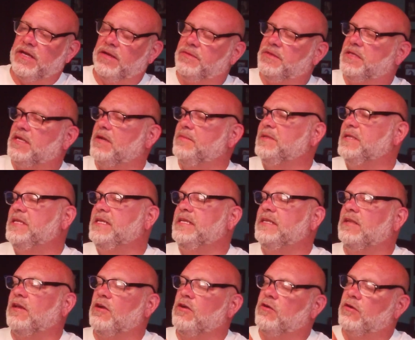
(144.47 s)

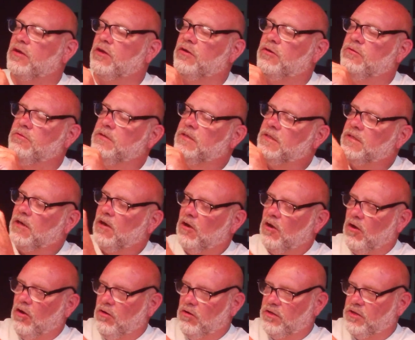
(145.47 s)
WWE logo.
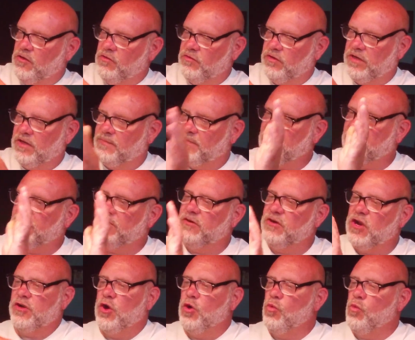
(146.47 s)
Hulk Hogan up here.
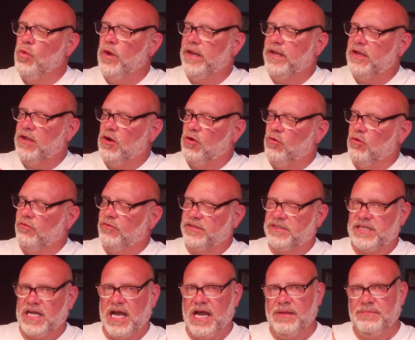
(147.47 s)
No window on
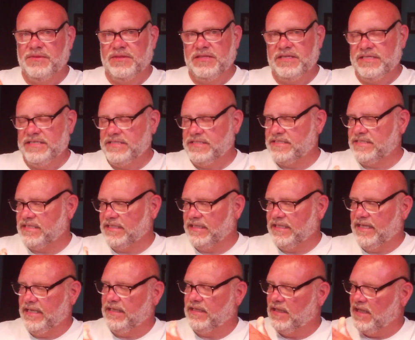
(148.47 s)
the top of these to
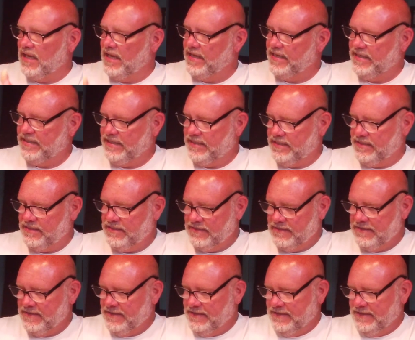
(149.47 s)
let light in.